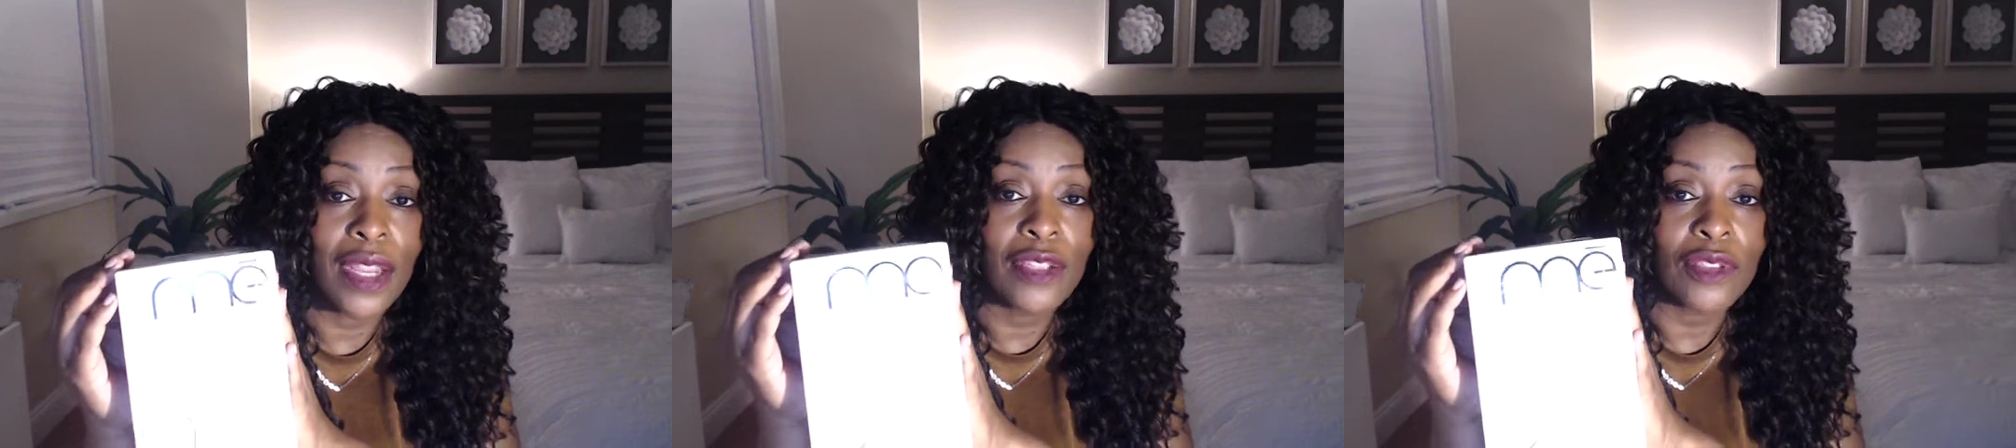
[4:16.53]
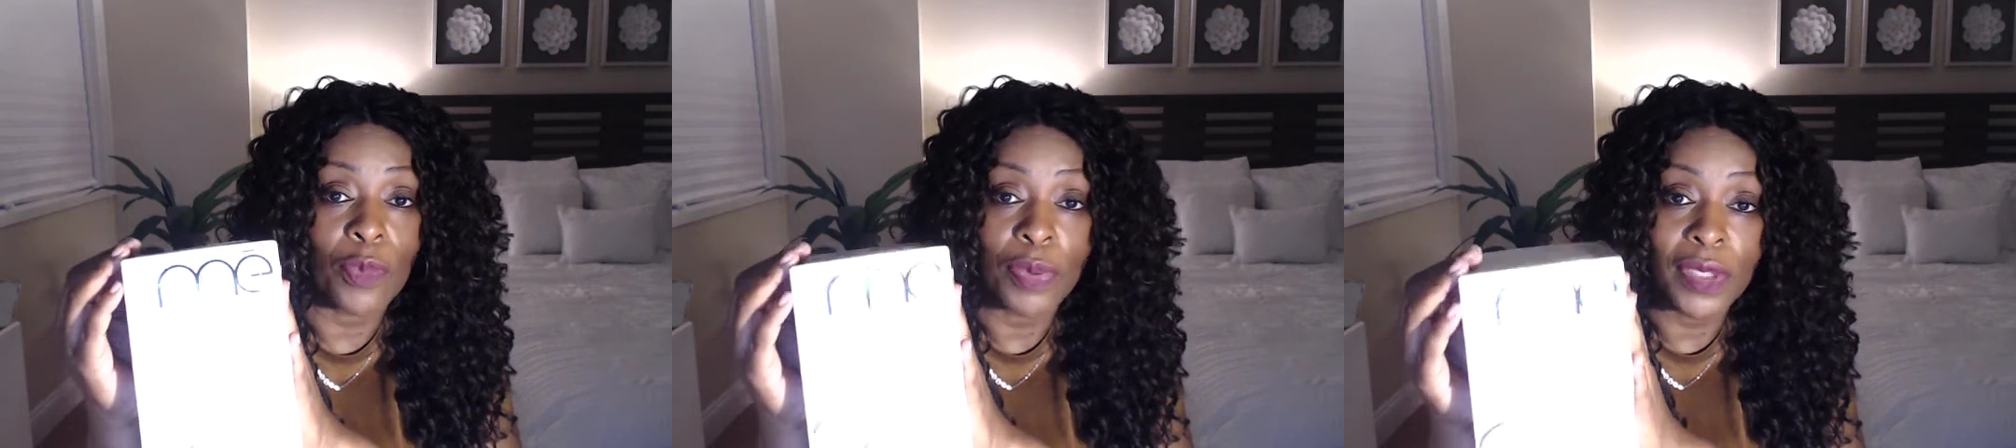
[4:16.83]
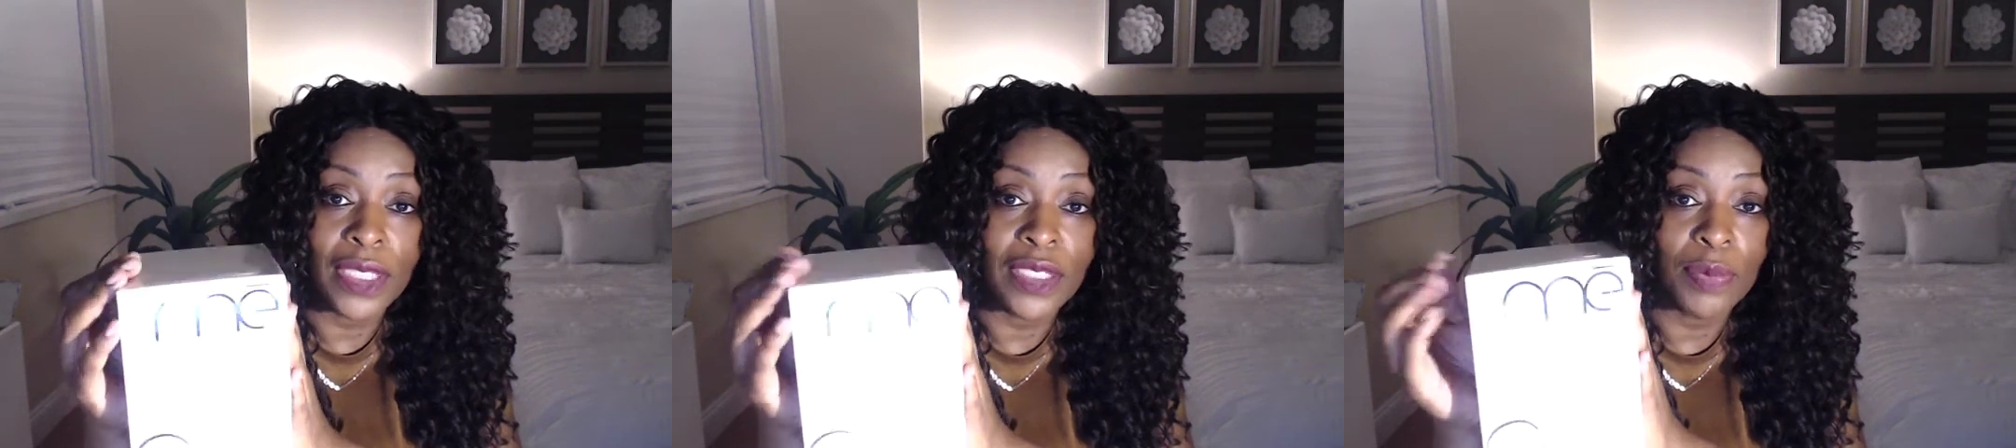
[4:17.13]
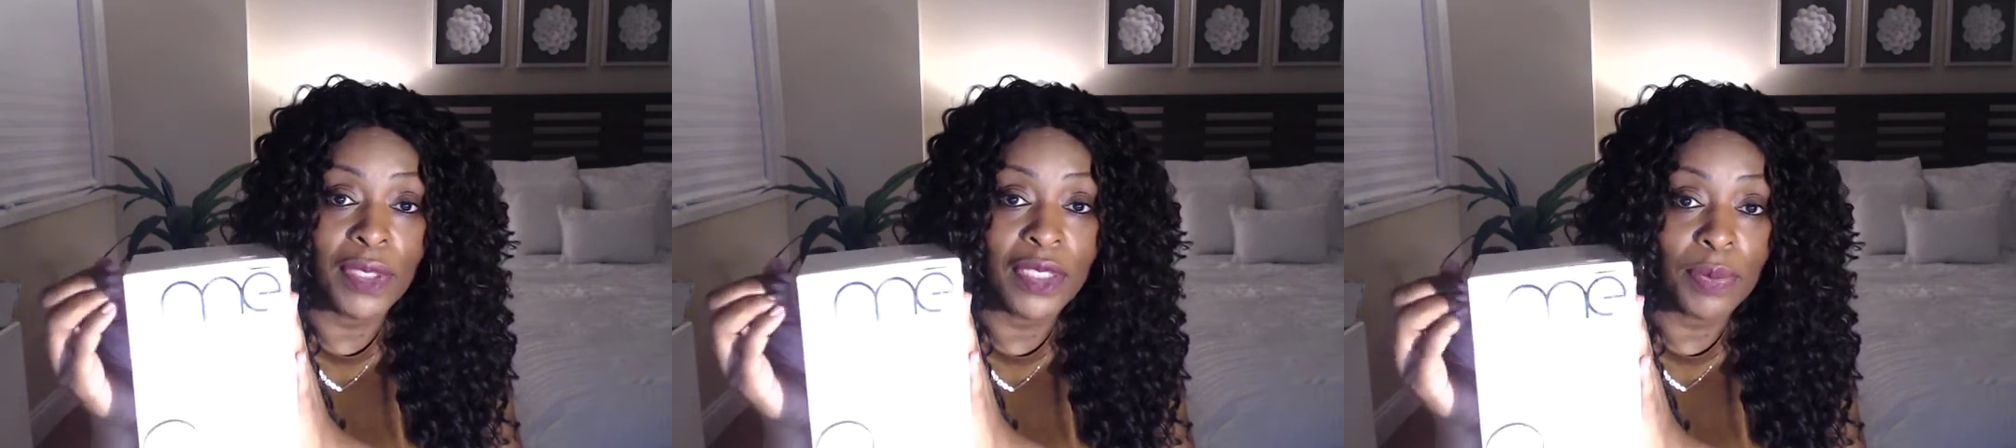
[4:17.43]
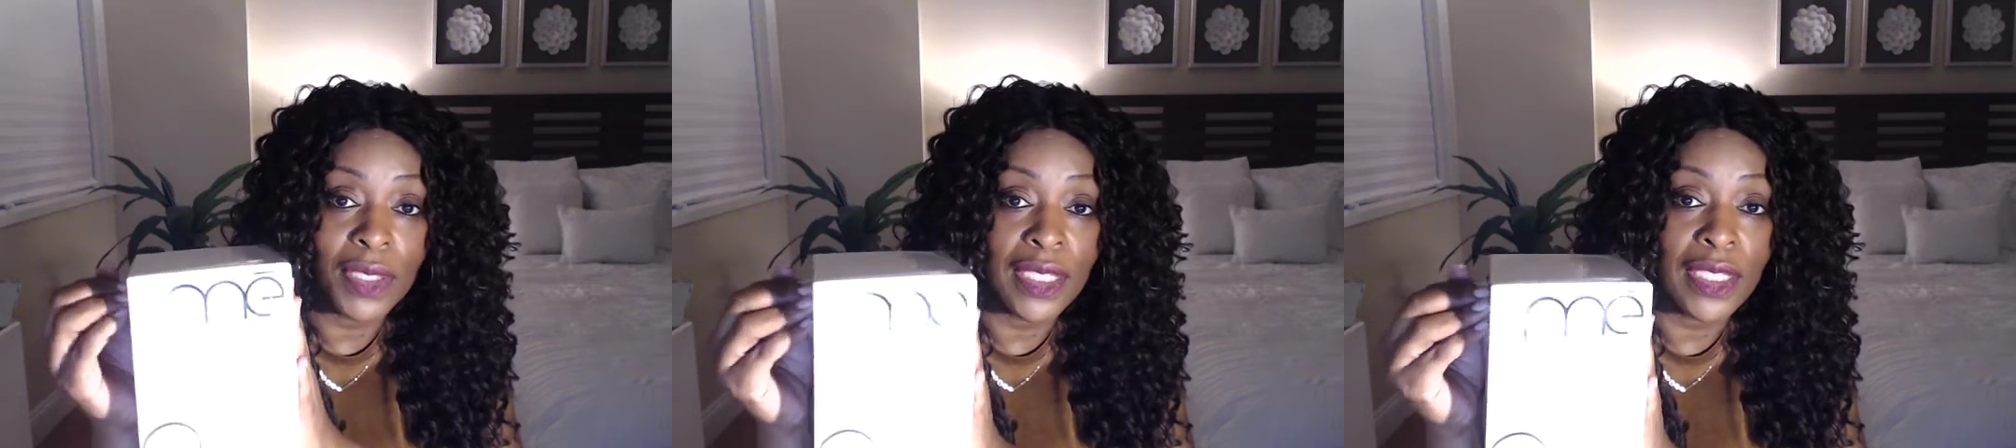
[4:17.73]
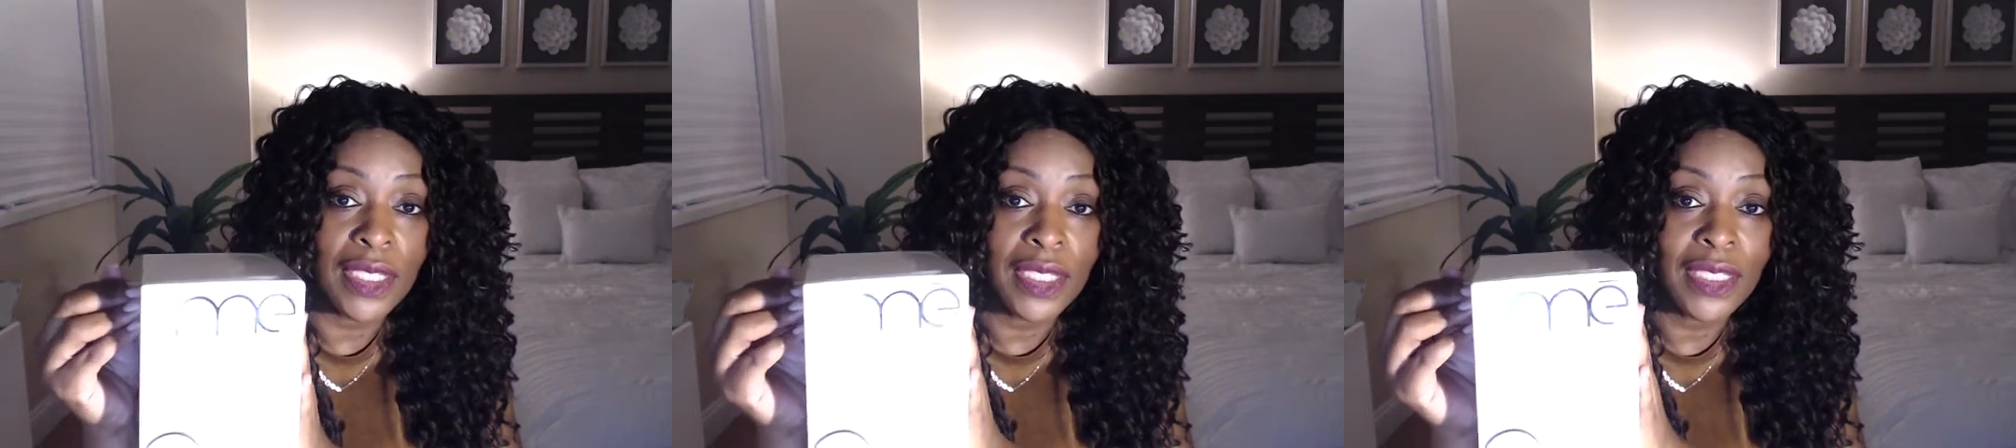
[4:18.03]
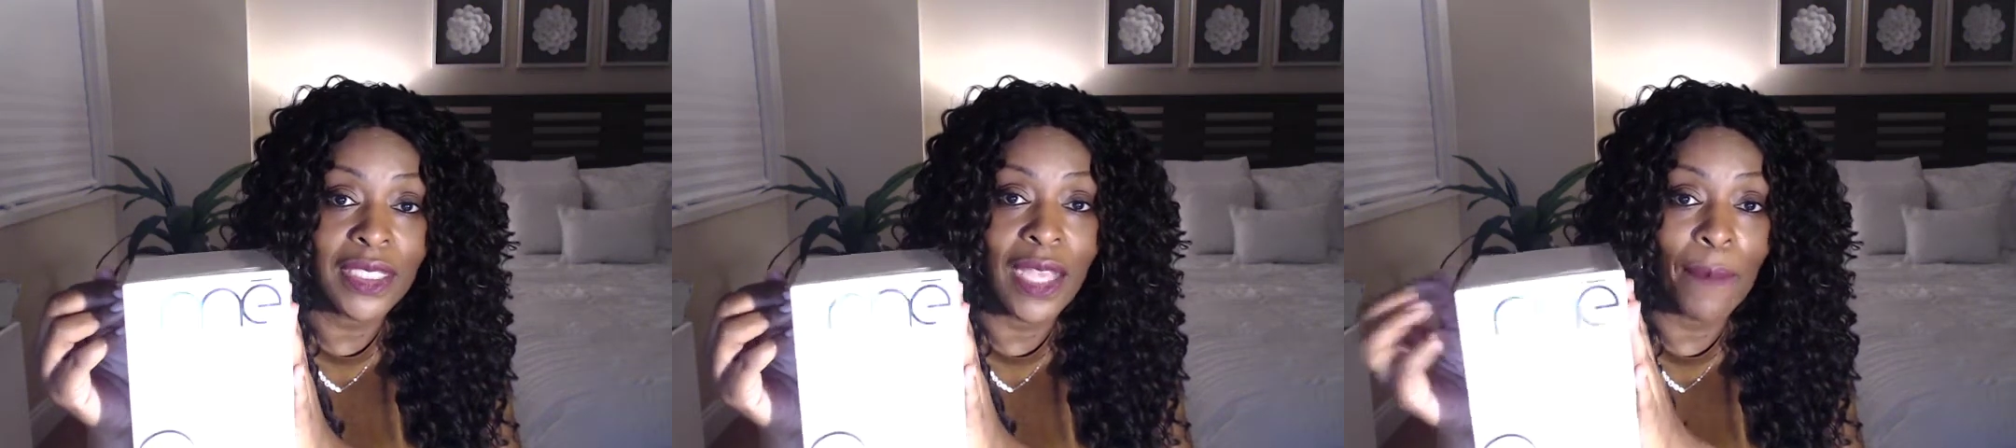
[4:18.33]
So please, please,
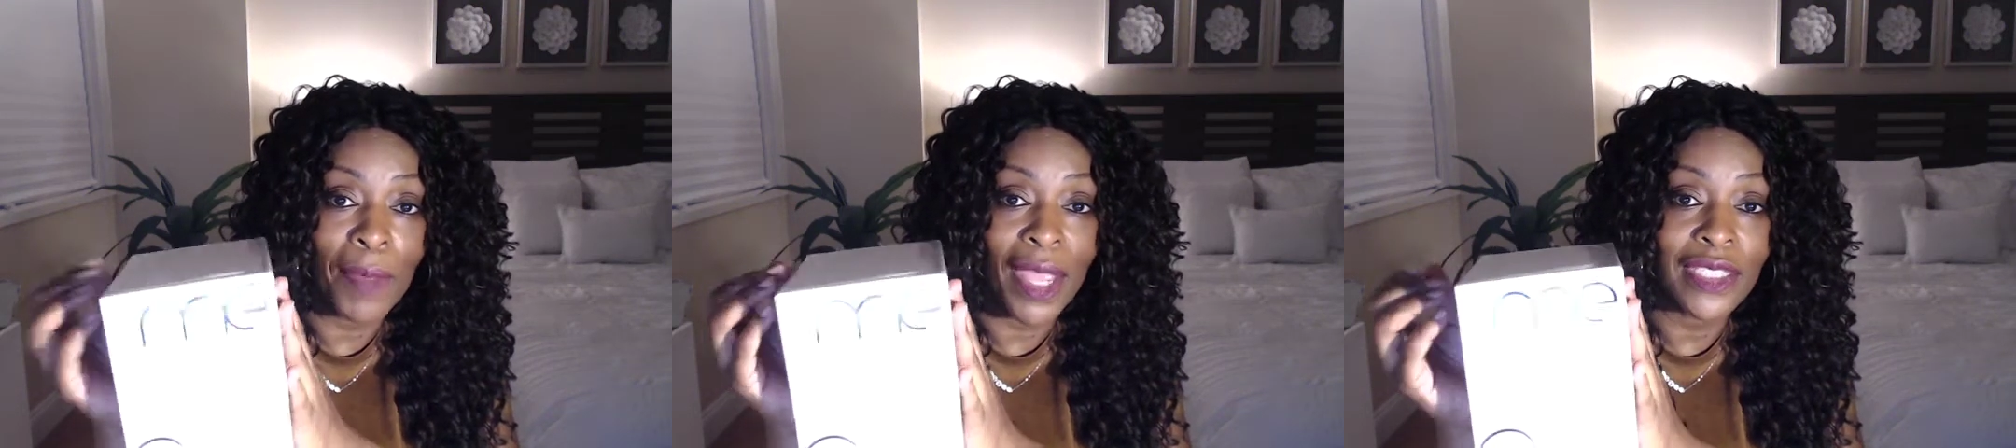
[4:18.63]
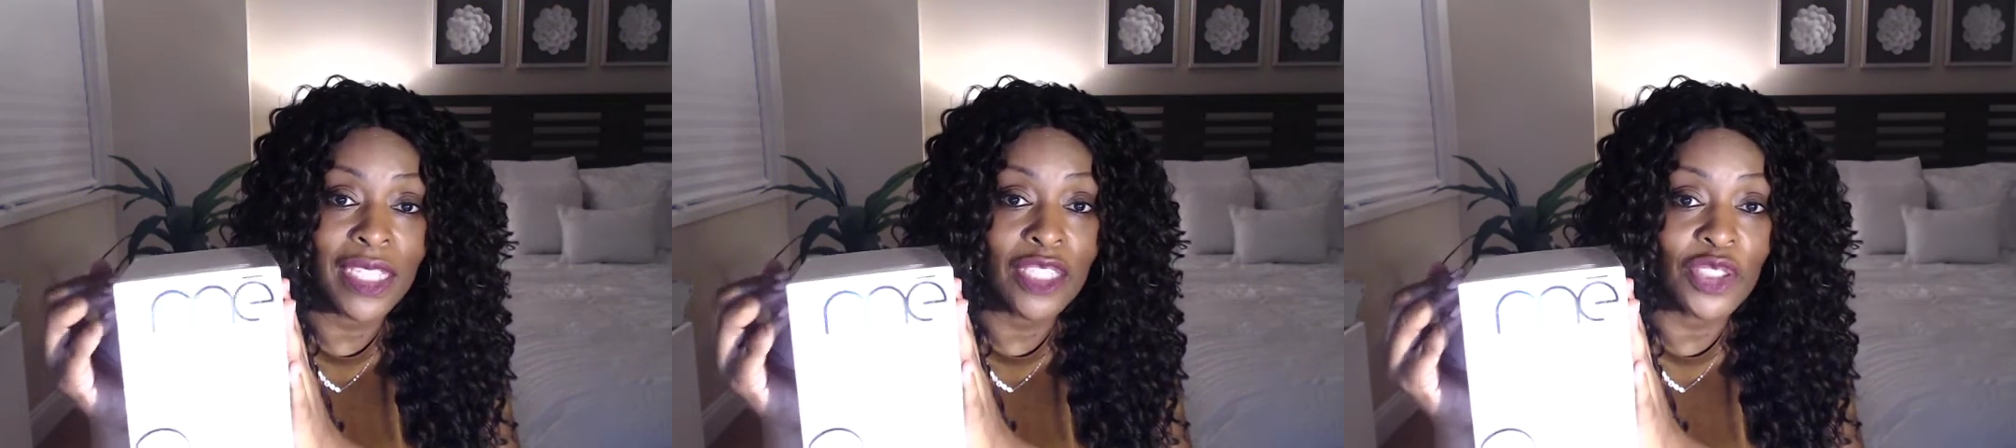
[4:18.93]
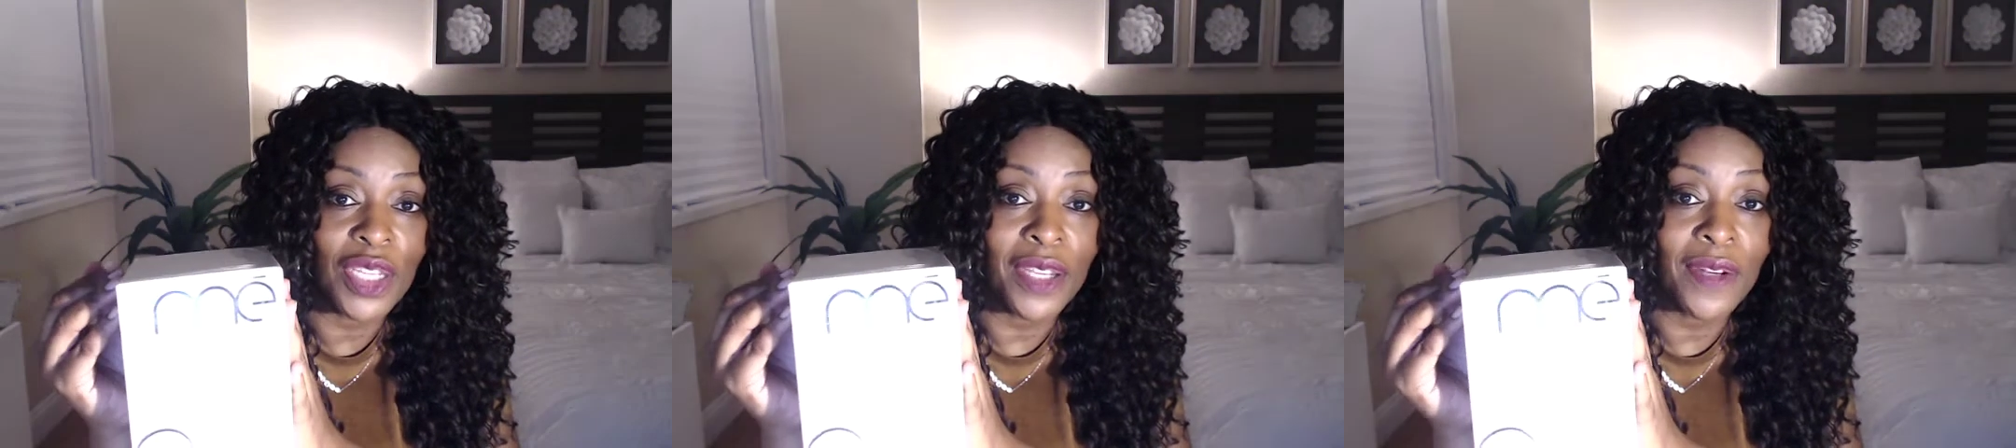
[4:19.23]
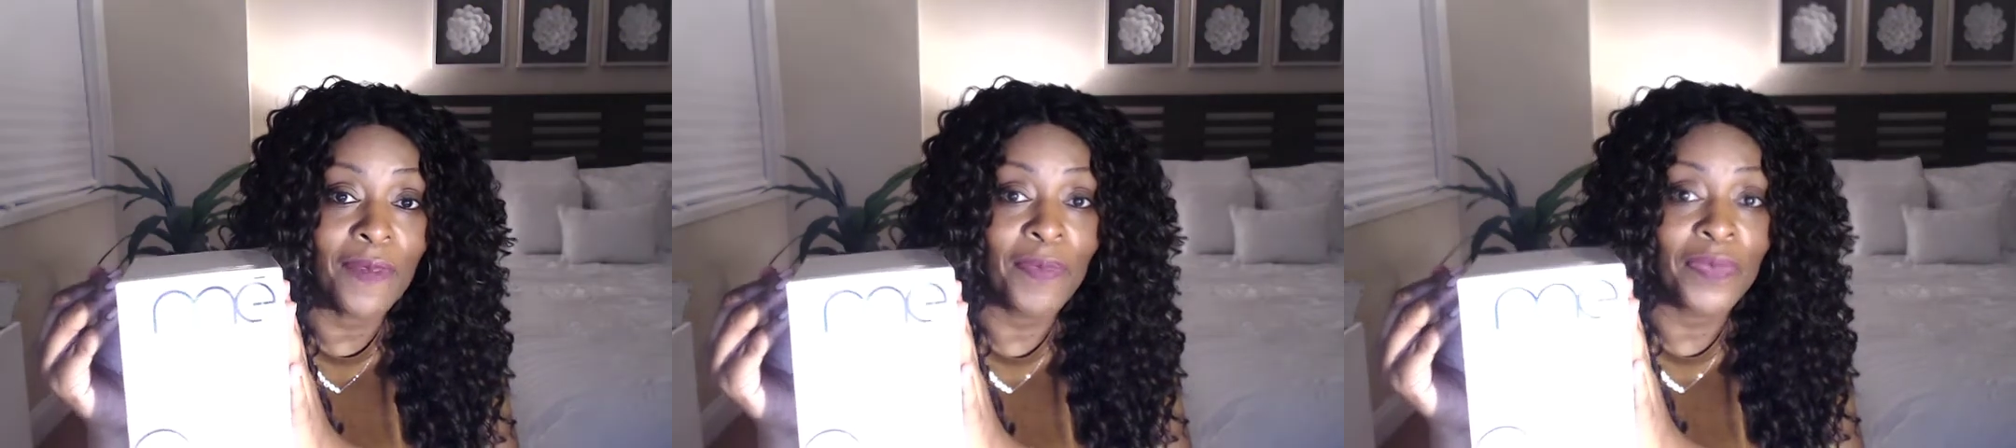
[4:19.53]
please pay attention